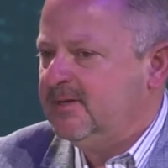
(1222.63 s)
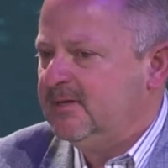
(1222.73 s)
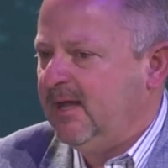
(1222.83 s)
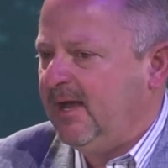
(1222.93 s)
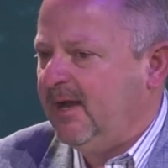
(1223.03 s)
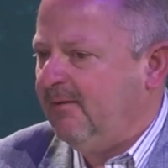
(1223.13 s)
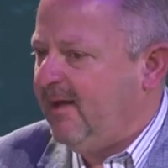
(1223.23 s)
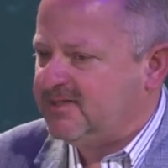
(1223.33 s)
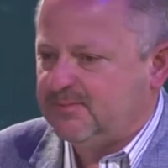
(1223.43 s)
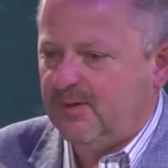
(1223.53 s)
And I've
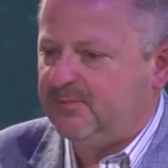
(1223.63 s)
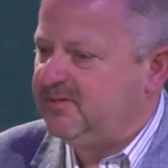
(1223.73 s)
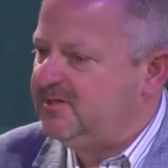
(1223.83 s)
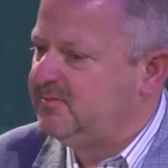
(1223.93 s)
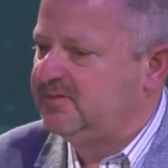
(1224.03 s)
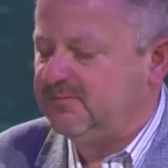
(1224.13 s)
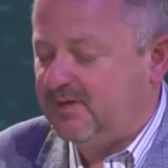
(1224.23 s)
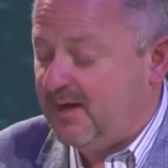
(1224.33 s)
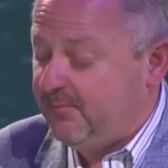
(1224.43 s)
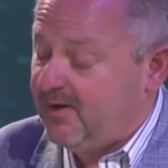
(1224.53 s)
had some opportunities with some
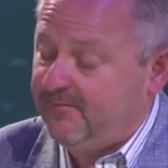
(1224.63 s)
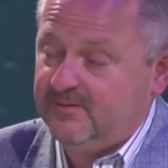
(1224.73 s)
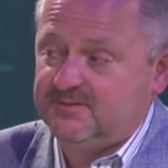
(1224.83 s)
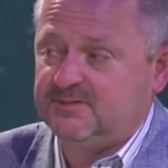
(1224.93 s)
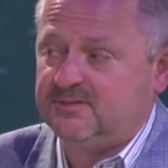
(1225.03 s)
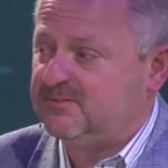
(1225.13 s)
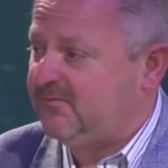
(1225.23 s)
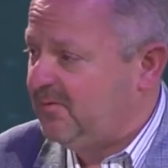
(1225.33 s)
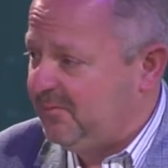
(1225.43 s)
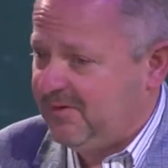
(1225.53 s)
nonprofits and some
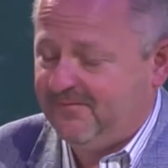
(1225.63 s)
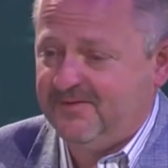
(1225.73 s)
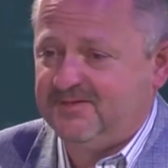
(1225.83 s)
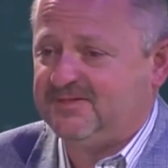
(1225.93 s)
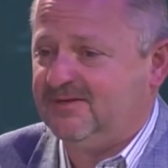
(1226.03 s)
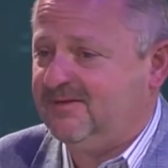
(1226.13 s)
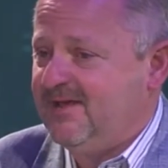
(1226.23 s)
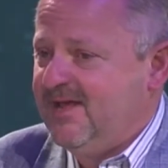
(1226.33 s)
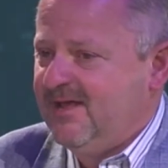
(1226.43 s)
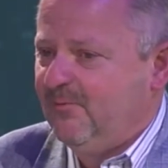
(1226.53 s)
for-profits. And
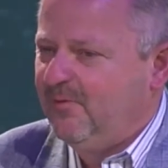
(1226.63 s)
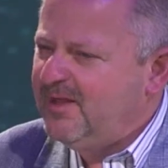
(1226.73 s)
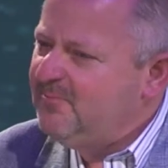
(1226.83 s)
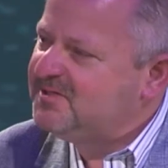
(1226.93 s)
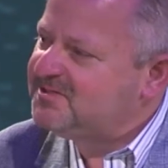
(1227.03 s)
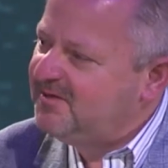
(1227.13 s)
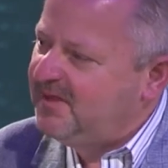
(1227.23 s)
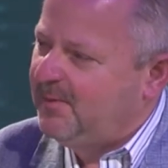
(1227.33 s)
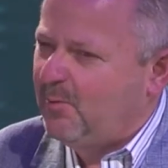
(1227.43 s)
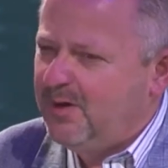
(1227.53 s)
really, we started
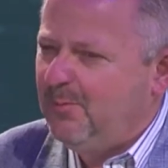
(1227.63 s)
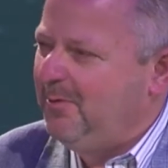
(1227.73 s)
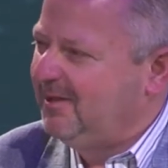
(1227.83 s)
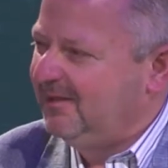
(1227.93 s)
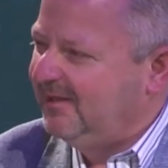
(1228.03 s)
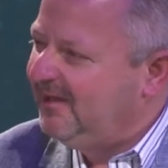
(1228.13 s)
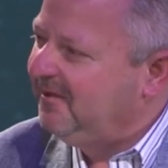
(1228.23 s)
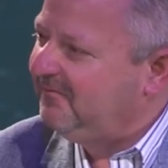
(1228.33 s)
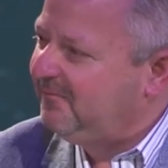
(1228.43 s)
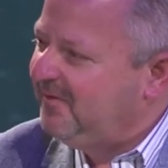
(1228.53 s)
thinking about where do we want to
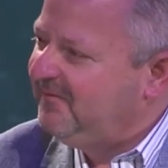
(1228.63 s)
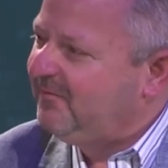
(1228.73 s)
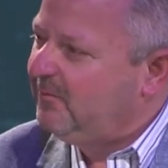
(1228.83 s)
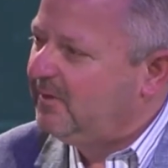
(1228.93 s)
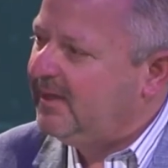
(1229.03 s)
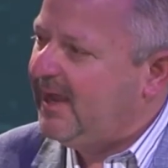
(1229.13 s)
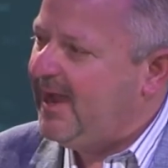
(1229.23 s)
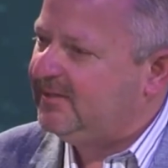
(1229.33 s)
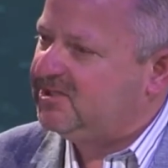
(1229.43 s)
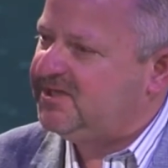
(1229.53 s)
live? We've never really
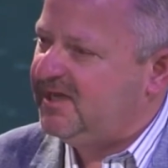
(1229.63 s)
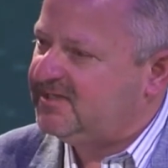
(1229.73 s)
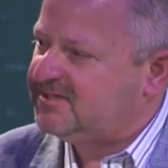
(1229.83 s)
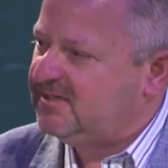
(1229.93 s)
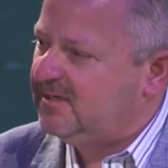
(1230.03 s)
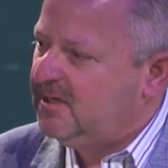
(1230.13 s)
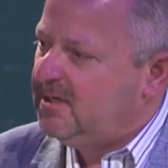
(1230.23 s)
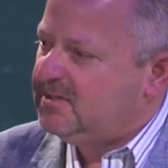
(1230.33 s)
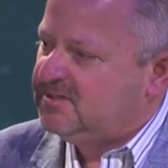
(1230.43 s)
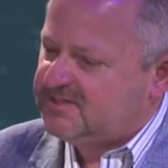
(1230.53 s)
had the chance to
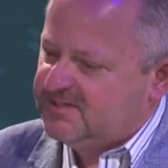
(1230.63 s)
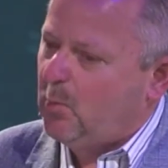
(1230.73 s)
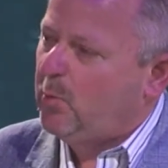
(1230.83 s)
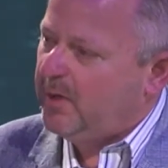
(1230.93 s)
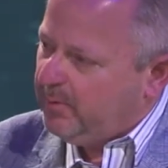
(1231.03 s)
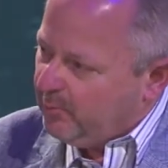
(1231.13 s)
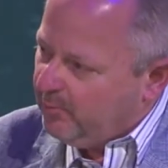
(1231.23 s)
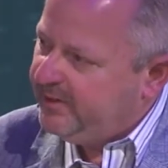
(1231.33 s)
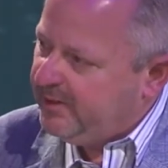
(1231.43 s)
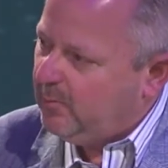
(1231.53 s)
say, where do we
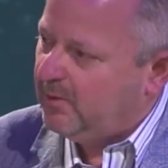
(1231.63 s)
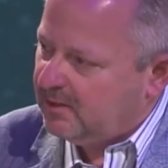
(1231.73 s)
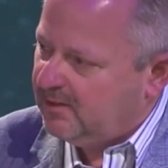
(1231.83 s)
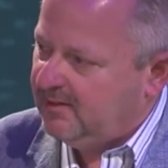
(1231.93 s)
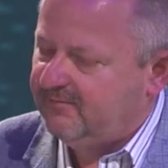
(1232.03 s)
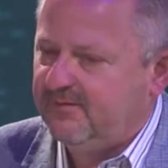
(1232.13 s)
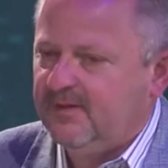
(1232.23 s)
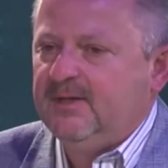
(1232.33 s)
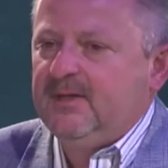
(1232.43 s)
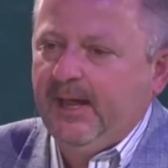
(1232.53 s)
really want to live?
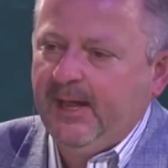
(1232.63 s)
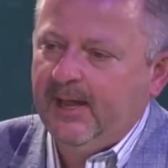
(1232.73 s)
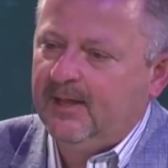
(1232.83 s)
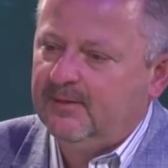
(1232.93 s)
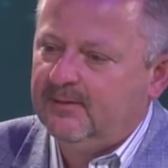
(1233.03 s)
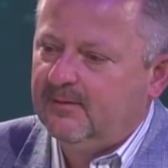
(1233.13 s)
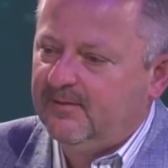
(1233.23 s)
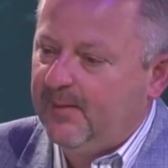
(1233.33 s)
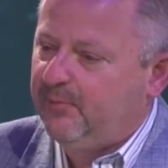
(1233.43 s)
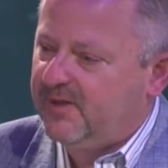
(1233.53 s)
And
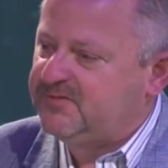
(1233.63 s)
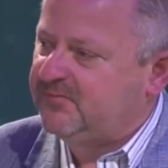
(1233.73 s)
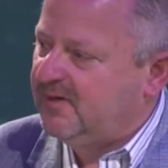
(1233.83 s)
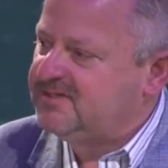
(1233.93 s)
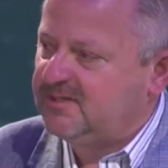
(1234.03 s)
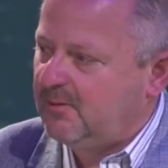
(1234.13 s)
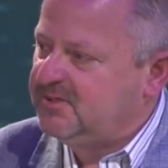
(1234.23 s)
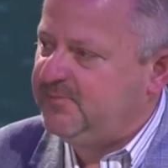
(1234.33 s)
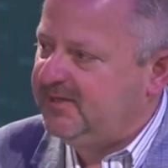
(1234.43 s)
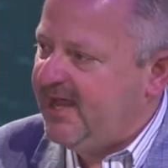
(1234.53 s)
that place for us had
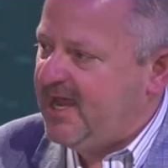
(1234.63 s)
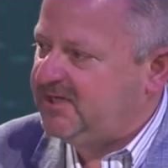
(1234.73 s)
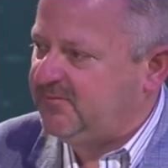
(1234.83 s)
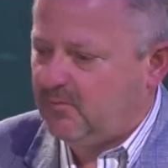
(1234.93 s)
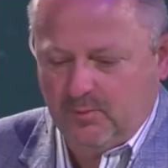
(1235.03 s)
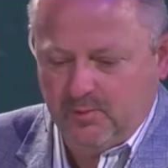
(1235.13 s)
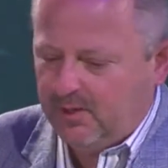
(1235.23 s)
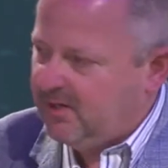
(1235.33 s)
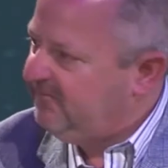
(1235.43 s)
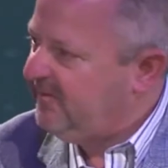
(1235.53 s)
always been Nashville, but we
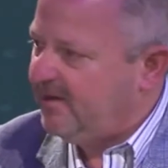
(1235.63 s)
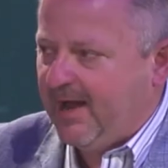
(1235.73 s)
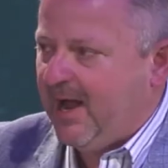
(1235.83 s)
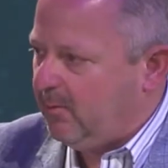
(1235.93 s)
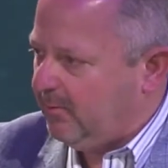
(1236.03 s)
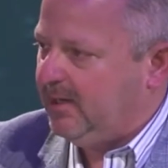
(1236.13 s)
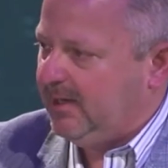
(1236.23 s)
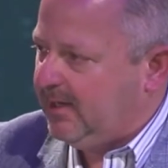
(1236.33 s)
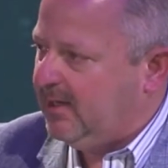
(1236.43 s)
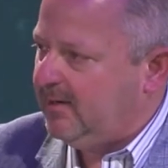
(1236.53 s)
couldn't figure out how we were going
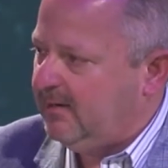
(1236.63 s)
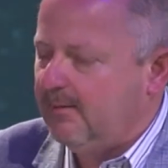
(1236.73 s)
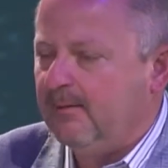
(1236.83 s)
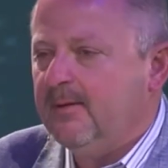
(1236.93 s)
to get here.